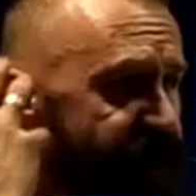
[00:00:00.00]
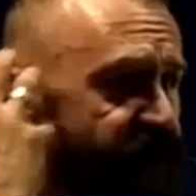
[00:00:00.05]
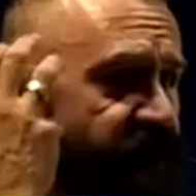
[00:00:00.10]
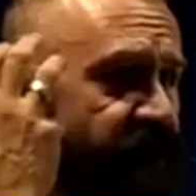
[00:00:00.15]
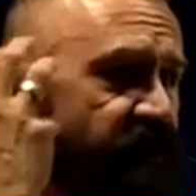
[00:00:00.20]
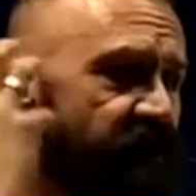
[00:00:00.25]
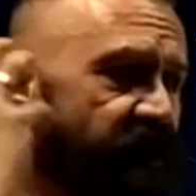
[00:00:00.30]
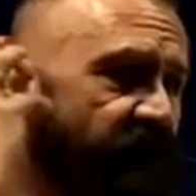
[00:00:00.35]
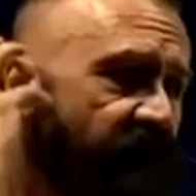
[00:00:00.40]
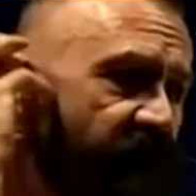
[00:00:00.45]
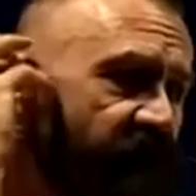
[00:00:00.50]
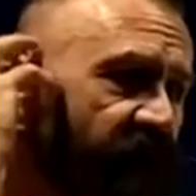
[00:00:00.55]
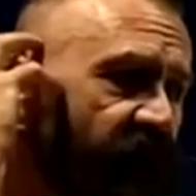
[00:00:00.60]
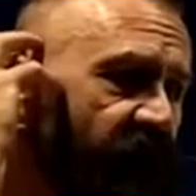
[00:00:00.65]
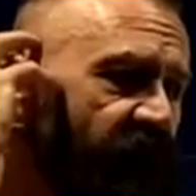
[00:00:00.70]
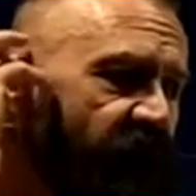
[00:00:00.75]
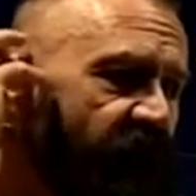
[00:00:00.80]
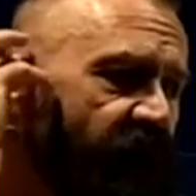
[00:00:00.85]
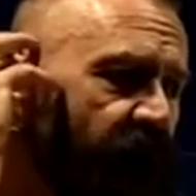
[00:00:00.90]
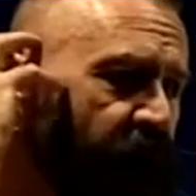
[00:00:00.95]
feeling
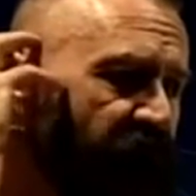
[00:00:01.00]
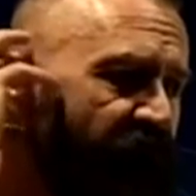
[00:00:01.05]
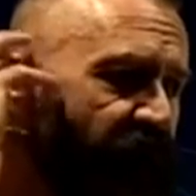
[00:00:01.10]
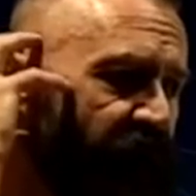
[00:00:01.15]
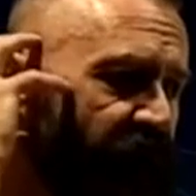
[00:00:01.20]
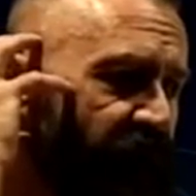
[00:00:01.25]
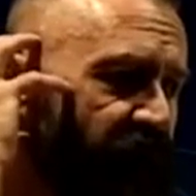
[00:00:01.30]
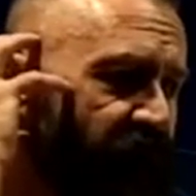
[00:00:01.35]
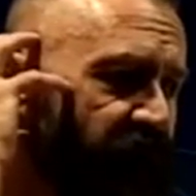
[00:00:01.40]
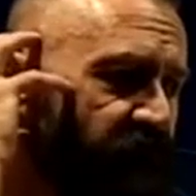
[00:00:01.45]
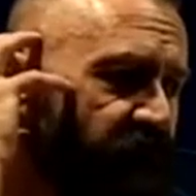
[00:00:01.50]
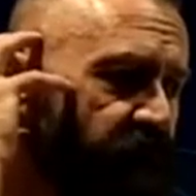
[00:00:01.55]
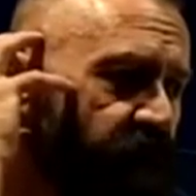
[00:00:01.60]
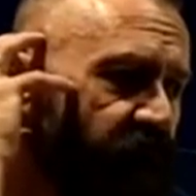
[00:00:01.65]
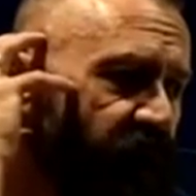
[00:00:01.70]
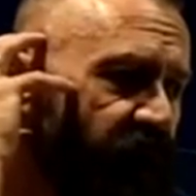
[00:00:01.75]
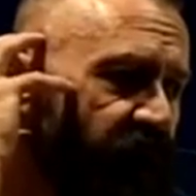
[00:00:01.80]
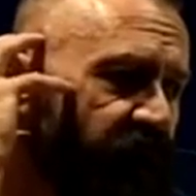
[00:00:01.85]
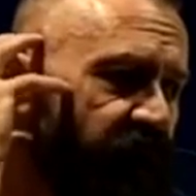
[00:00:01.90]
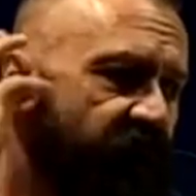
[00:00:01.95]
a pain in
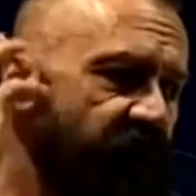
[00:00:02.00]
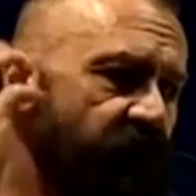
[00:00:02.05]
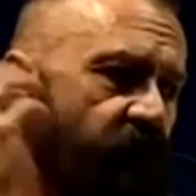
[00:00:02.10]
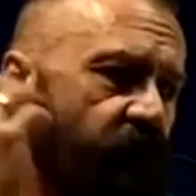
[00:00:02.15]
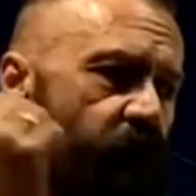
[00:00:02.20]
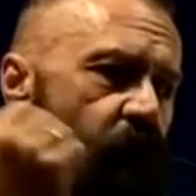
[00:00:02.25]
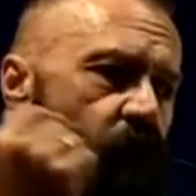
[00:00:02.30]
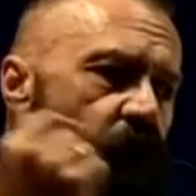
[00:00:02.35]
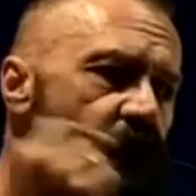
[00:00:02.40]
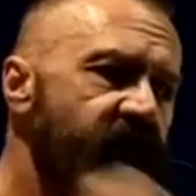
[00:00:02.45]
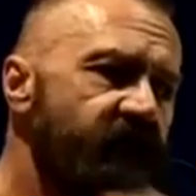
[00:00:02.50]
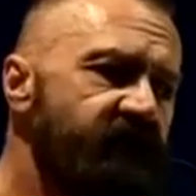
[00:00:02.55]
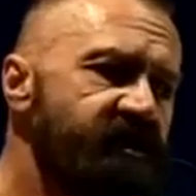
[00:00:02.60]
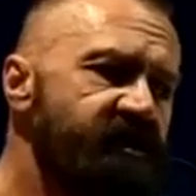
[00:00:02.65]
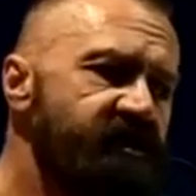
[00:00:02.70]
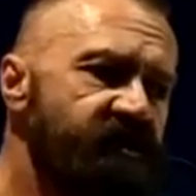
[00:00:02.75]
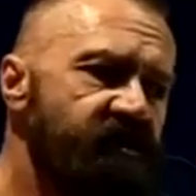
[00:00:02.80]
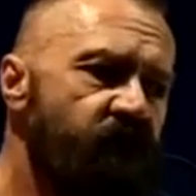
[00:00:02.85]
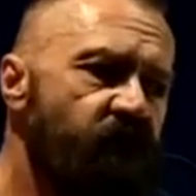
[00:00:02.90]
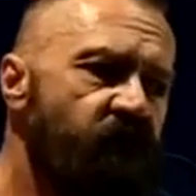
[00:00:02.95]
my ear when
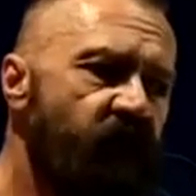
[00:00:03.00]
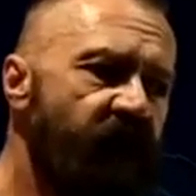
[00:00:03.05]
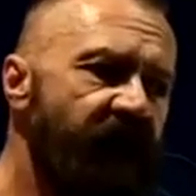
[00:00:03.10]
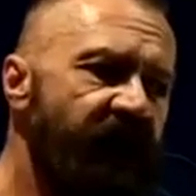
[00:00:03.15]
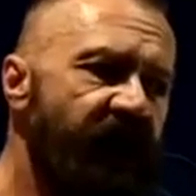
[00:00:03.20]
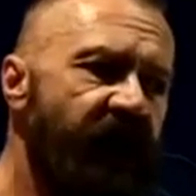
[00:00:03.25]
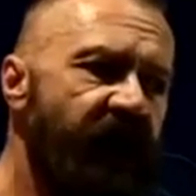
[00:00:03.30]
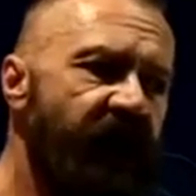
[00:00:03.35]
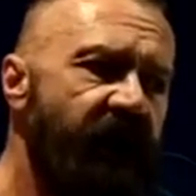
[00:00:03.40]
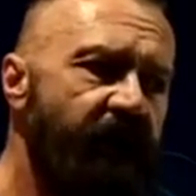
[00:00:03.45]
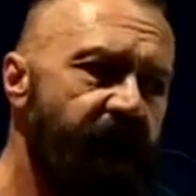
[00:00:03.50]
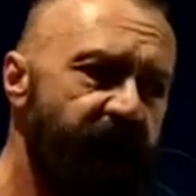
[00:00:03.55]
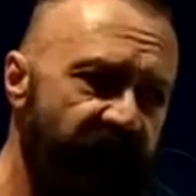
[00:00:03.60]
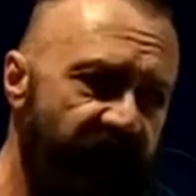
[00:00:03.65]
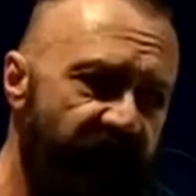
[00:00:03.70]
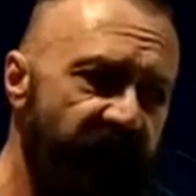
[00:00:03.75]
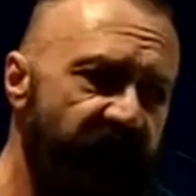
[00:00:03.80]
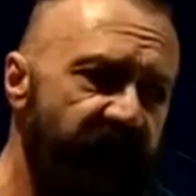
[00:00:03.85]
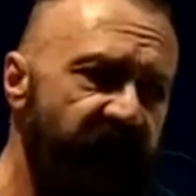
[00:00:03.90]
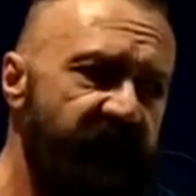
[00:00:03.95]
someone had a
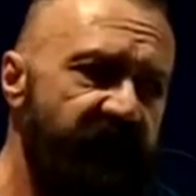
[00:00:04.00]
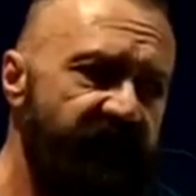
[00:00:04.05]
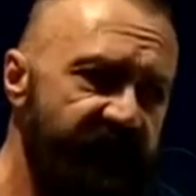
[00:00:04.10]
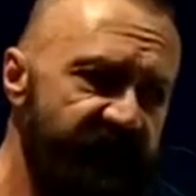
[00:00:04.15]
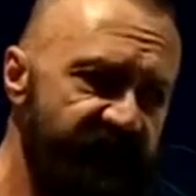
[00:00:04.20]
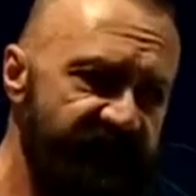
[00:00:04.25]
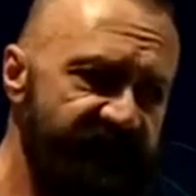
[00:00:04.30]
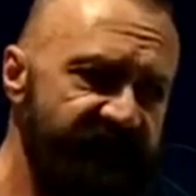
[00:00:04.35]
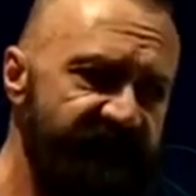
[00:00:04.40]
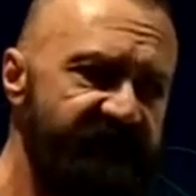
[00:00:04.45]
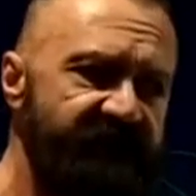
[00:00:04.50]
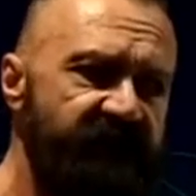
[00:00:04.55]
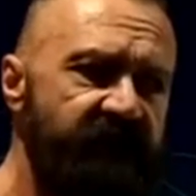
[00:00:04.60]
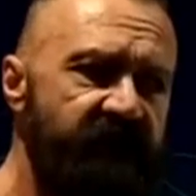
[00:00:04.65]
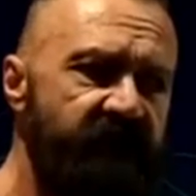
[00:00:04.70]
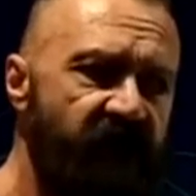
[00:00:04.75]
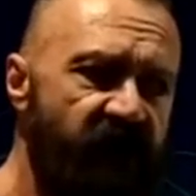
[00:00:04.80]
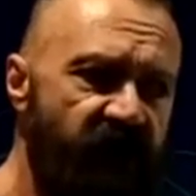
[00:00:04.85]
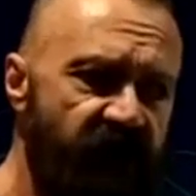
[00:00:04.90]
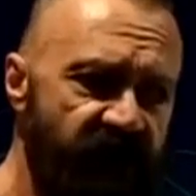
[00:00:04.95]
pain in his
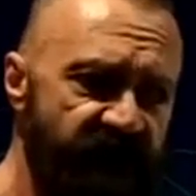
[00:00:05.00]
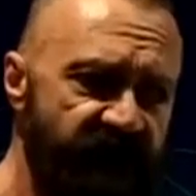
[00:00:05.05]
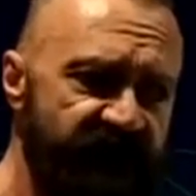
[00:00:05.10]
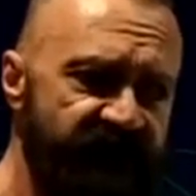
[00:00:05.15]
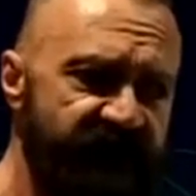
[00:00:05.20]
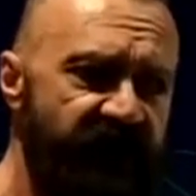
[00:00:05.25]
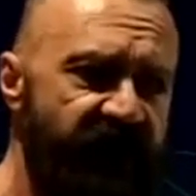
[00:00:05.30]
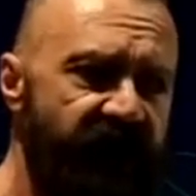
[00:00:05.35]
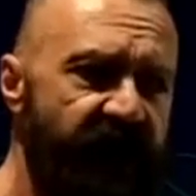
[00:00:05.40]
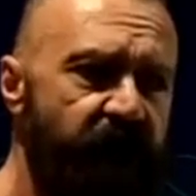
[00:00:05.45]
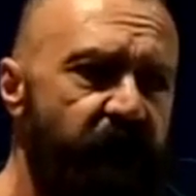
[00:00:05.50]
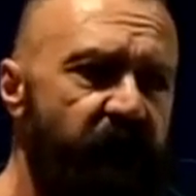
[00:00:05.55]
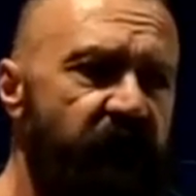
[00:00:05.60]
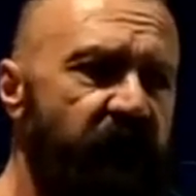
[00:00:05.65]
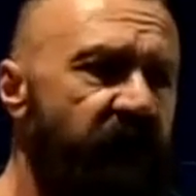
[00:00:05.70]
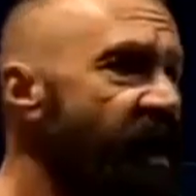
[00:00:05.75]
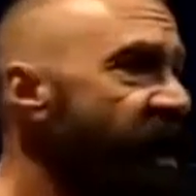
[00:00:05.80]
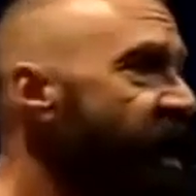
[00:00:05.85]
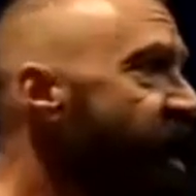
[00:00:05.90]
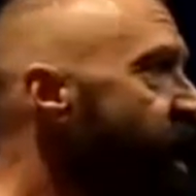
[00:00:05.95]
ear on the
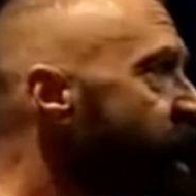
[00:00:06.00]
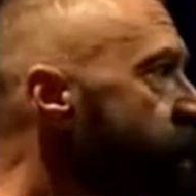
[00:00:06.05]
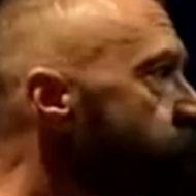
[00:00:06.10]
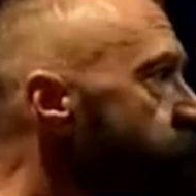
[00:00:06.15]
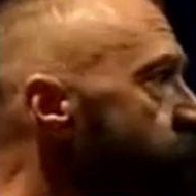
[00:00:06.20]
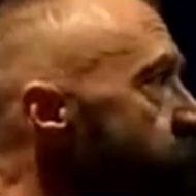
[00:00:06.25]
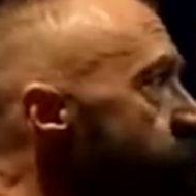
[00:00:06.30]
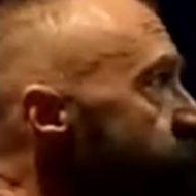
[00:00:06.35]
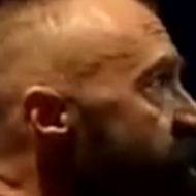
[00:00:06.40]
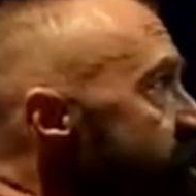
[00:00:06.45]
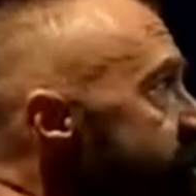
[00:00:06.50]
table. And when